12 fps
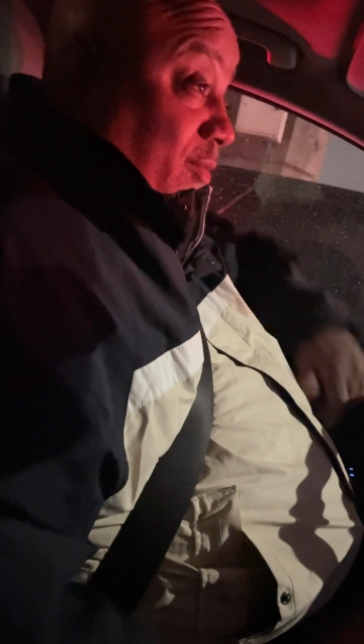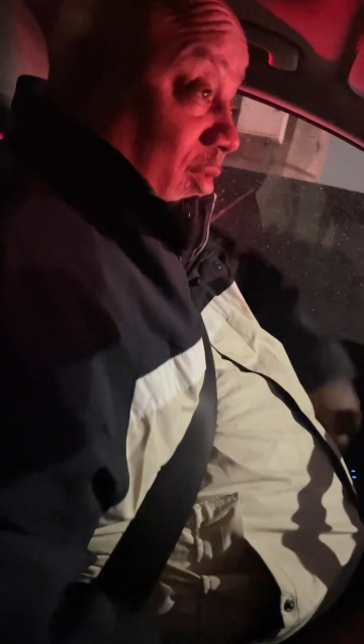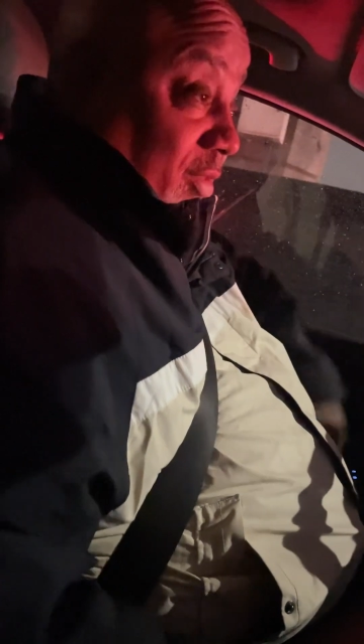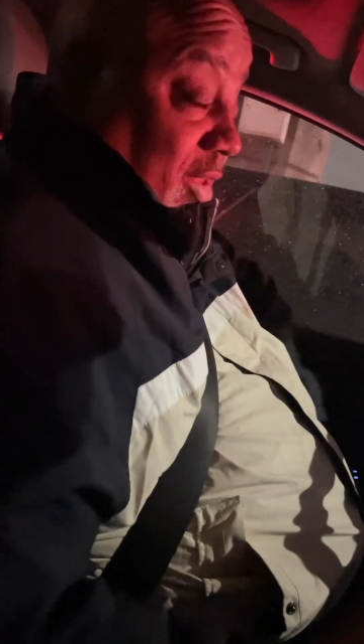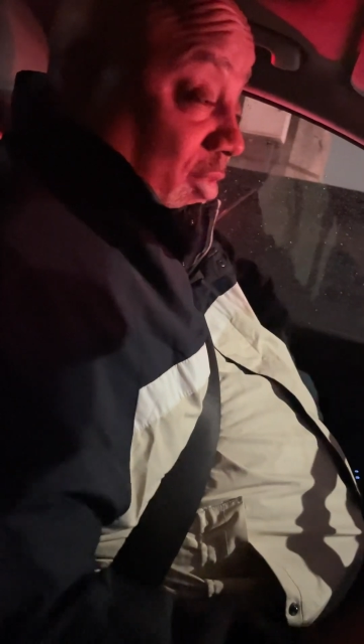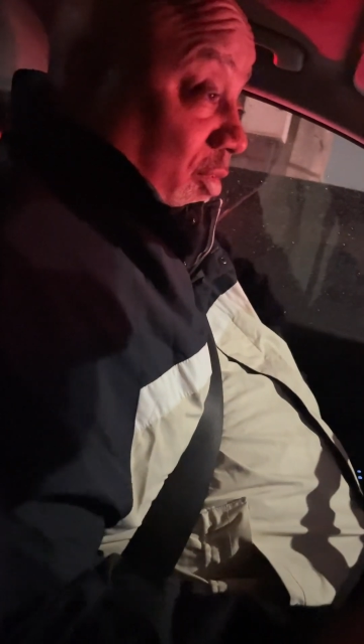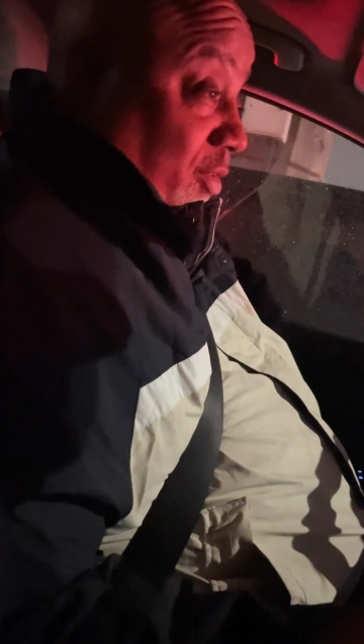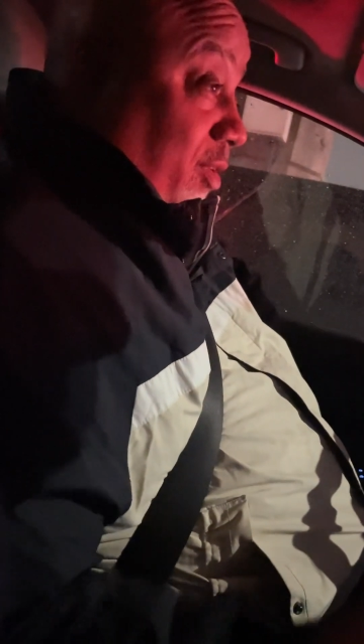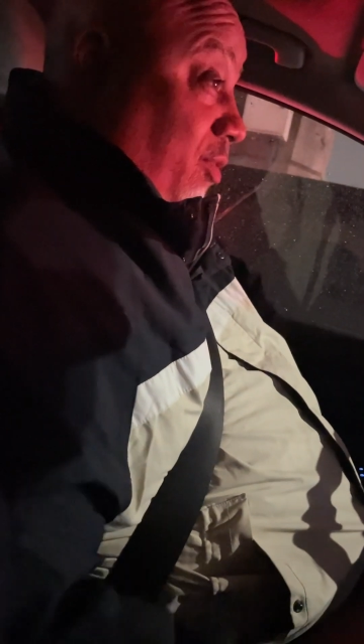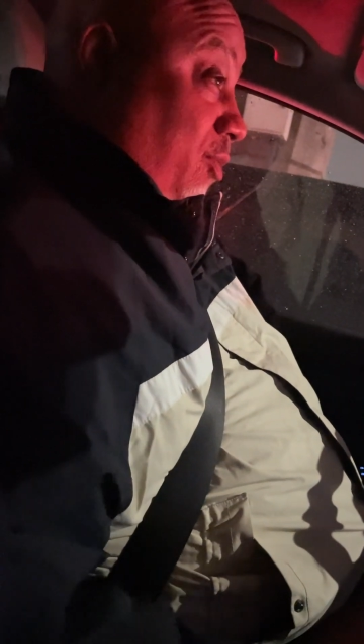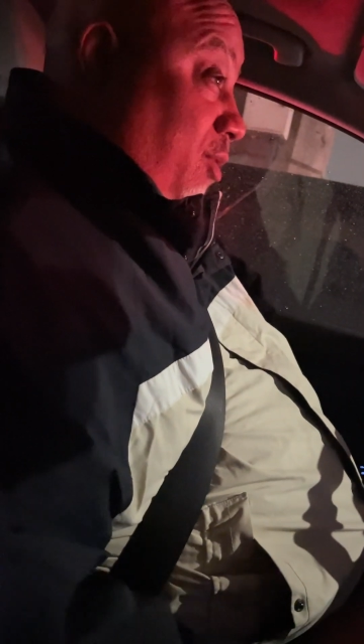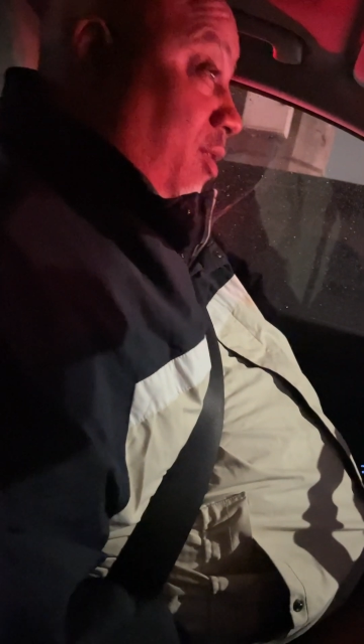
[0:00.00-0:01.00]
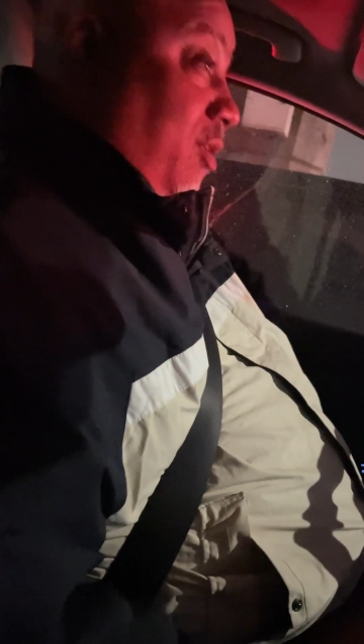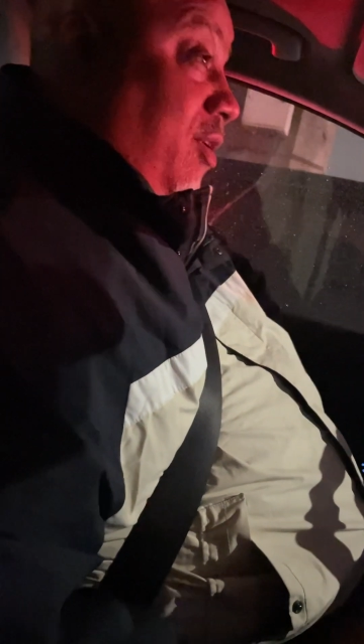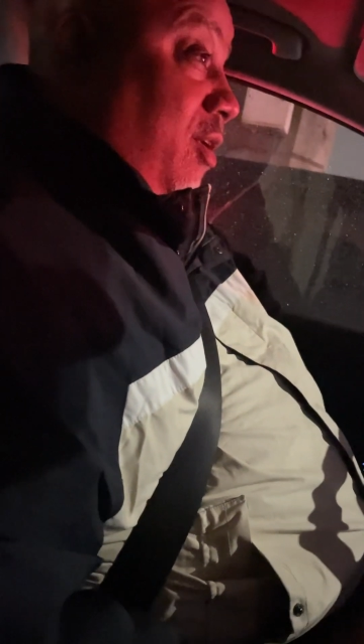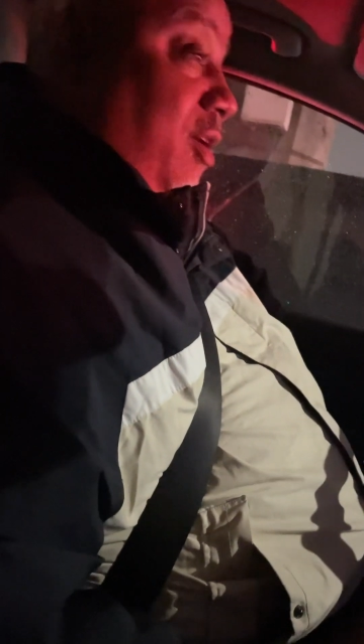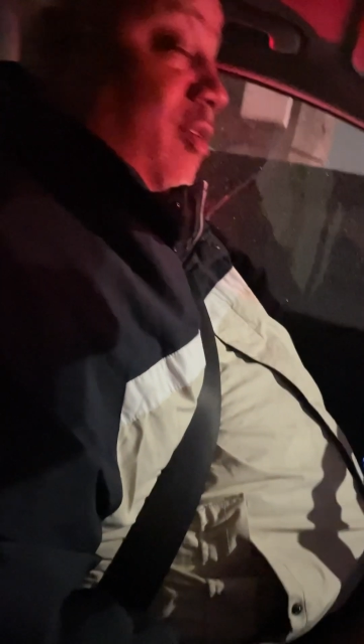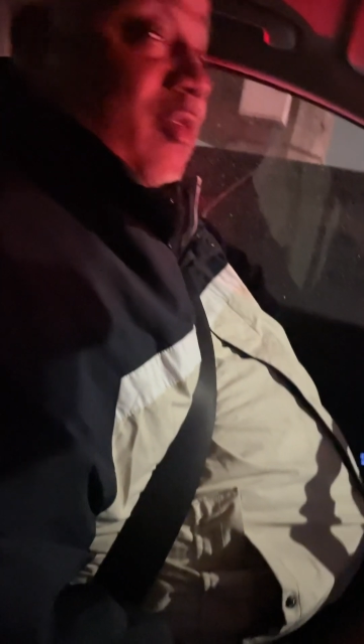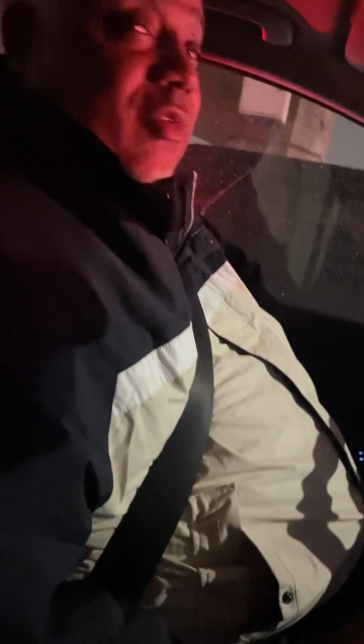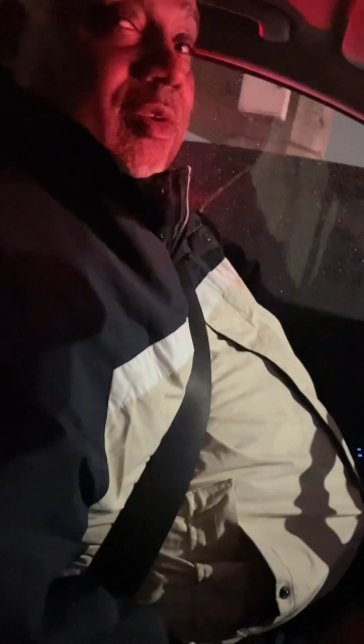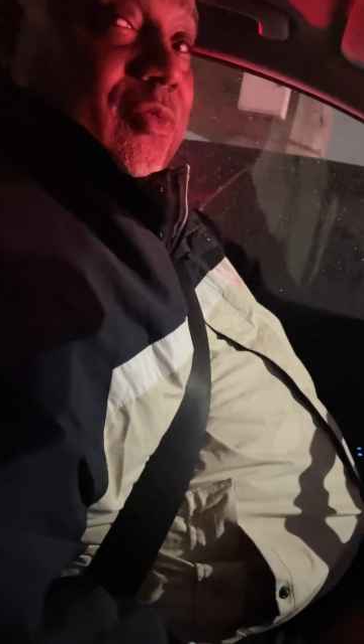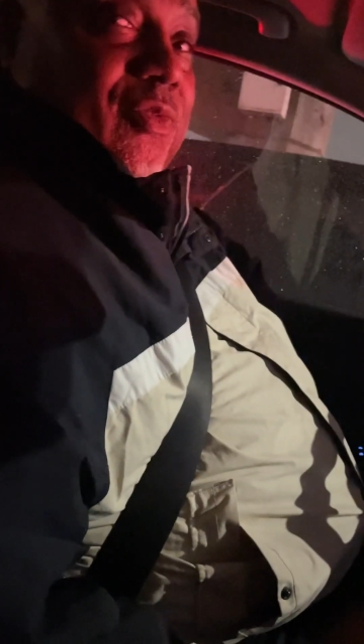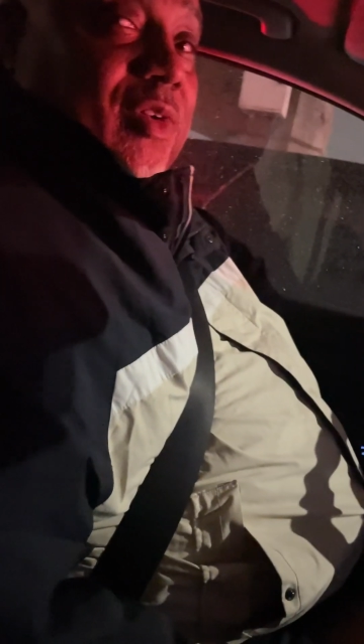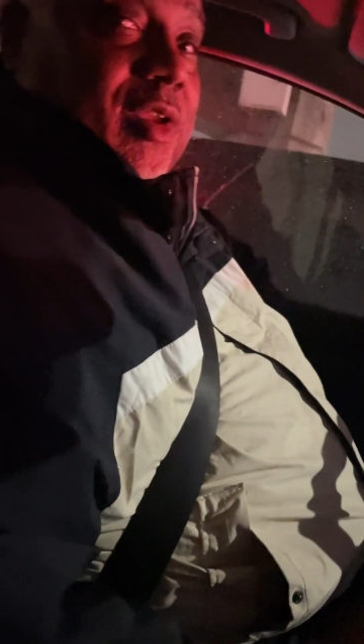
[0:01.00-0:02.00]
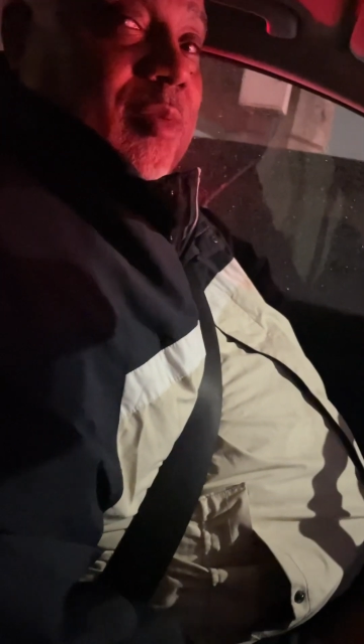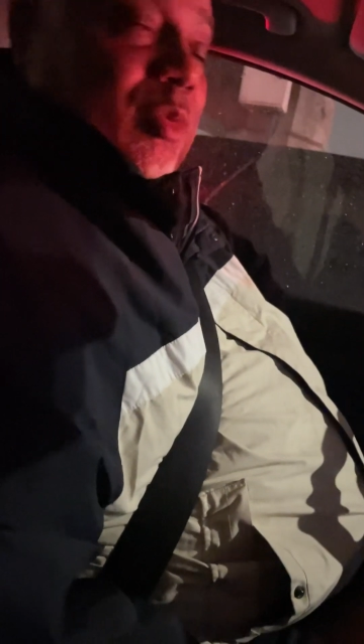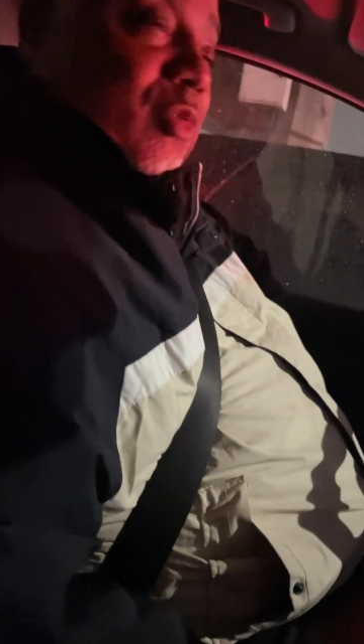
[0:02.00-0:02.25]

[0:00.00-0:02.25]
Well, that turned into the fucking